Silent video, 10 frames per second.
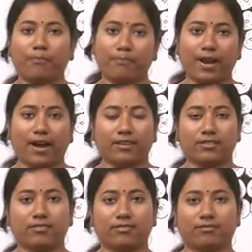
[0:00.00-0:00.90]

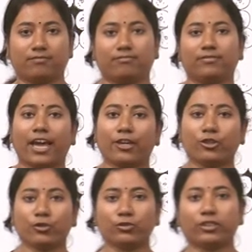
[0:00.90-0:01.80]
plant. Thank
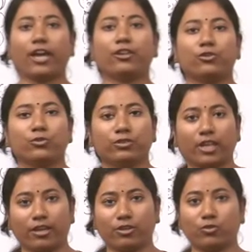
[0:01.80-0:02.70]
you.
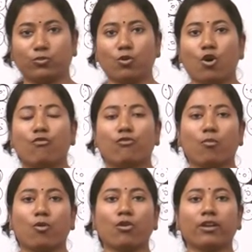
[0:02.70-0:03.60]
For
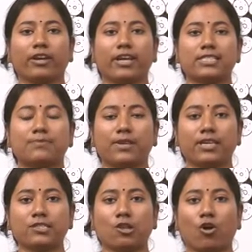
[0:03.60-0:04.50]
more details,
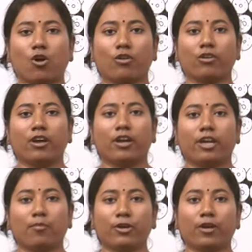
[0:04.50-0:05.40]
please log on
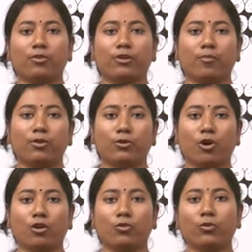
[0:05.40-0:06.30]

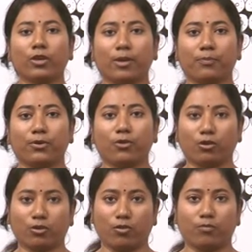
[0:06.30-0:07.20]

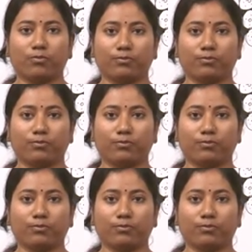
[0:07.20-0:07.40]
www.gurukpu.com.